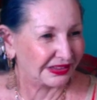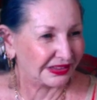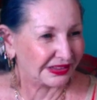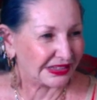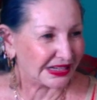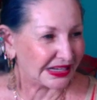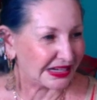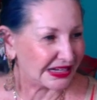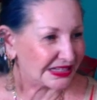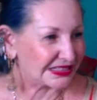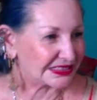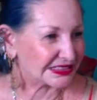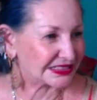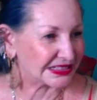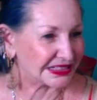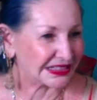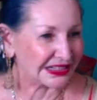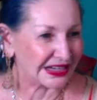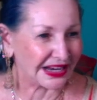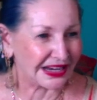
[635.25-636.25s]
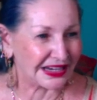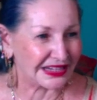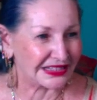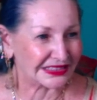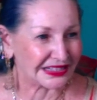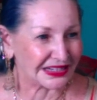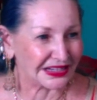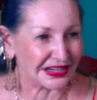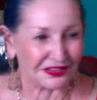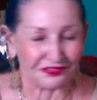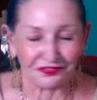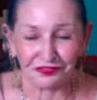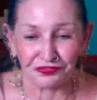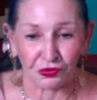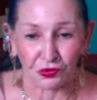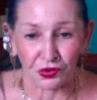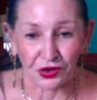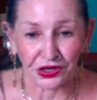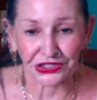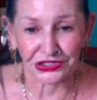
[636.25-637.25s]
that it's he's an
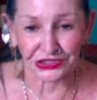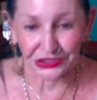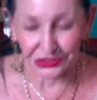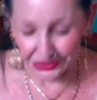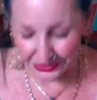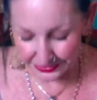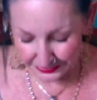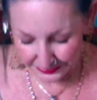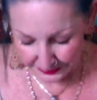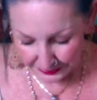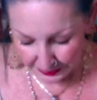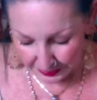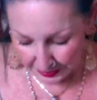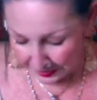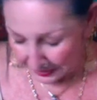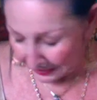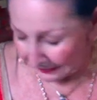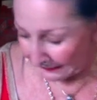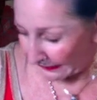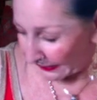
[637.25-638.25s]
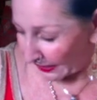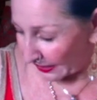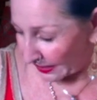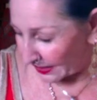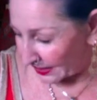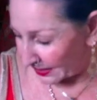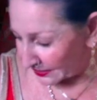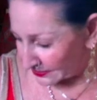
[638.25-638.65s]
enforcer. Uh,